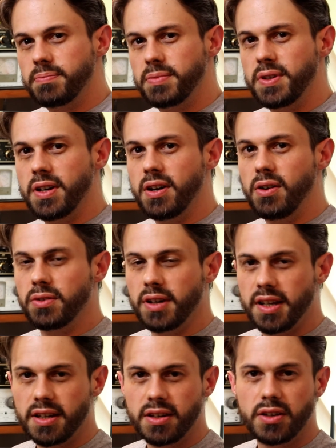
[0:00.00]
be
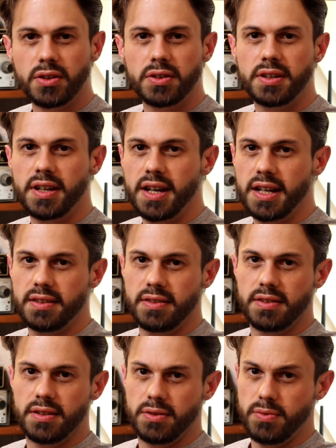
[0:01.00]
only good at
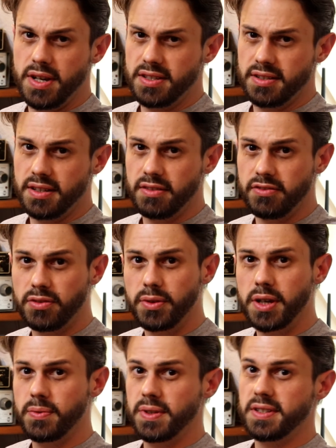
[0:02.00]
the resonant
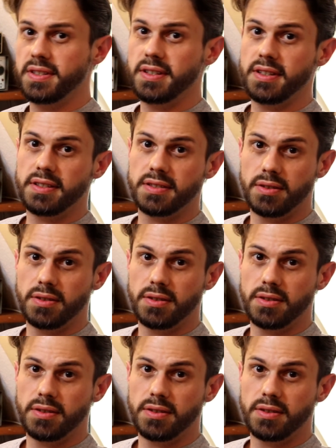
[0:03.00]
frequencies